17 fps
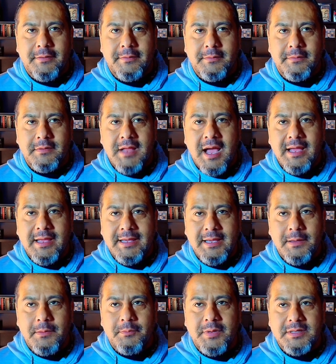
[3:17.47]
not
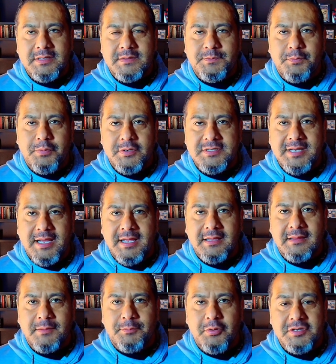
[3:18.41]
him, but per
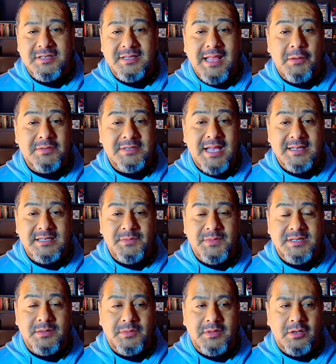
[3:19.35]
se, the person that was asking
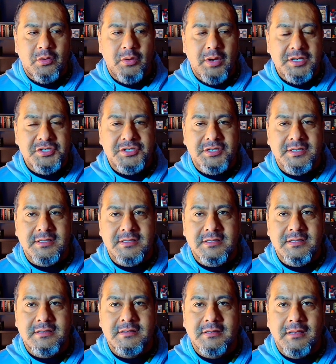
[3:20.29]
me some of the
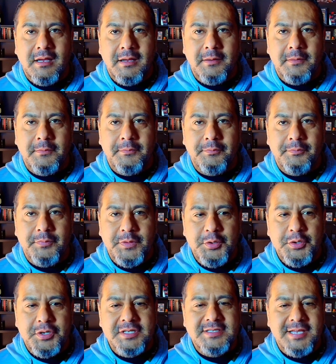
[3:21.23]
questions,
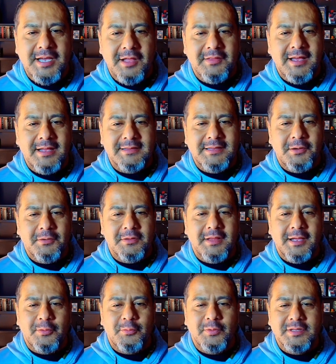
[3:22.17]
you could tell that they were
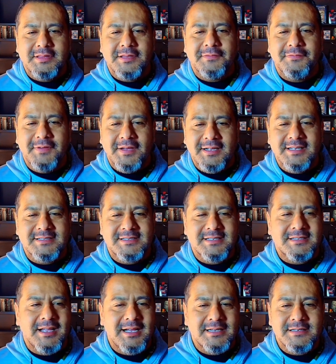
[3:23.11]
like, what the fuck is
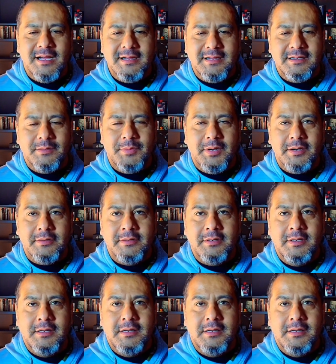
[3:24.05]
this guy talking about?